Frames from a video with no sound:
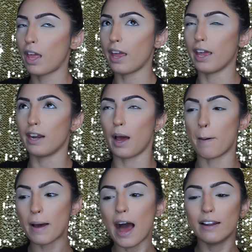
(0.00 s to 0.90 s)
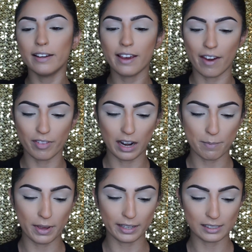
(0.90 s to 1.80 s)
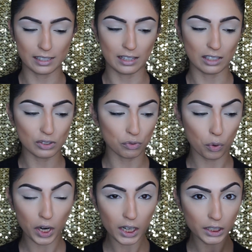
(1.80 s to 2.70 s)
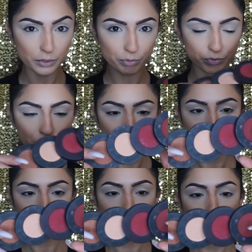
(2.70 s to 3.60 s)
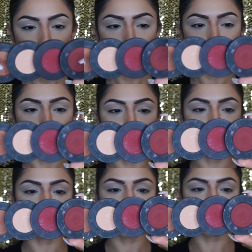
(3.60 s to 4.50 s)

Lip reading: in a palette, and then I mixed these four. So